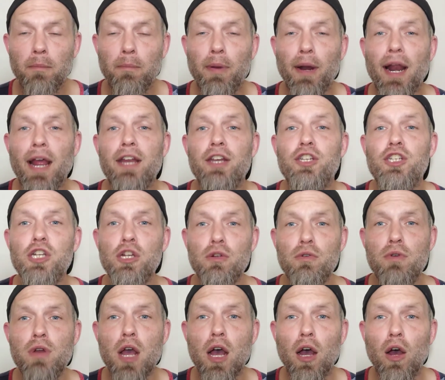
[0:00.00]
but I
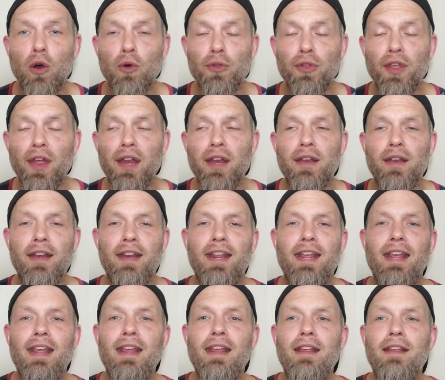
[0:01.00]
do know that
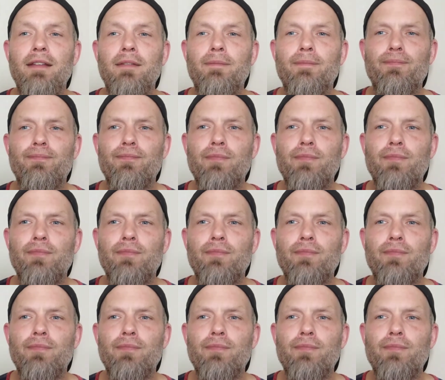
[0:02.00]
he